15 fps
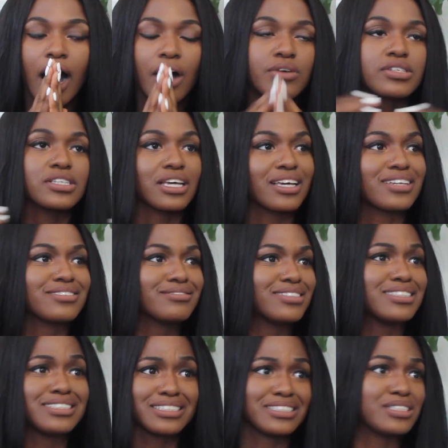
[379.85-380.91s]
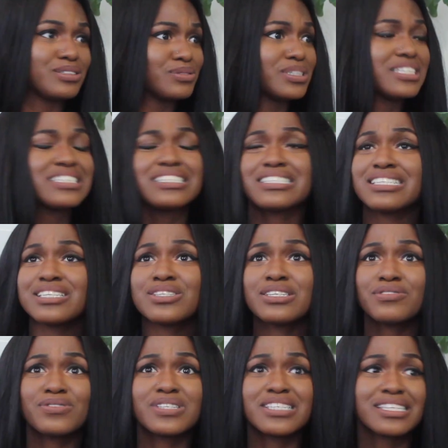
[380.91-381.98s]
I was like, is
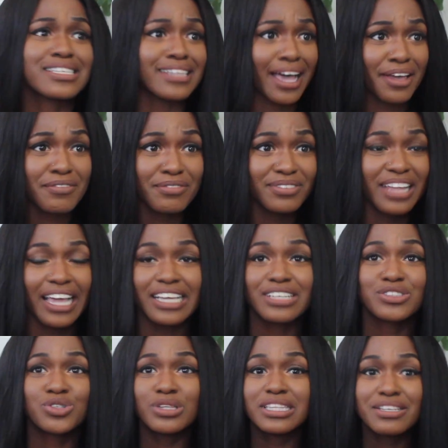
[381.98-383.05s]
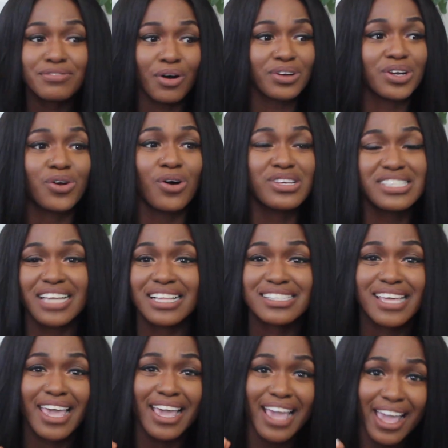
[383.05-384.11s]
this life? Like, to live on a
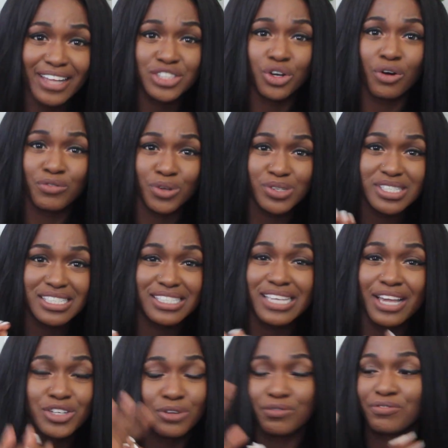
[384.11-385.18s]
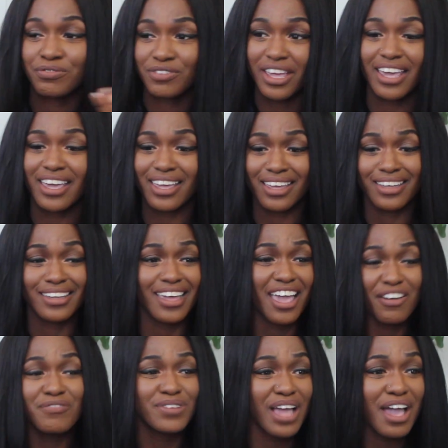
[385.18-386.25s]
constant edge of your seat, edge of fear,
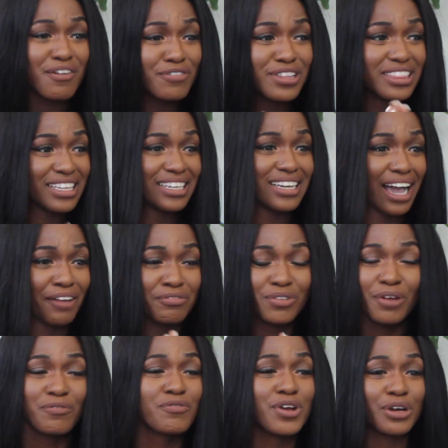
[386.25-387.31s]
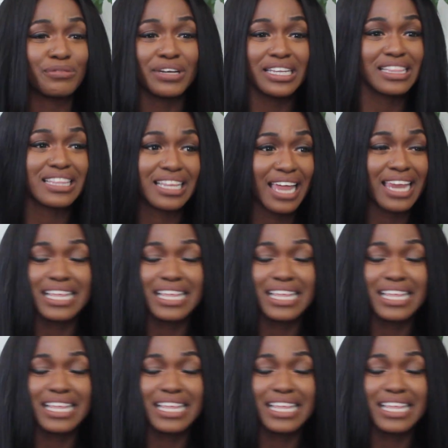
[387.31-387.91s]
everything, afraid of anything.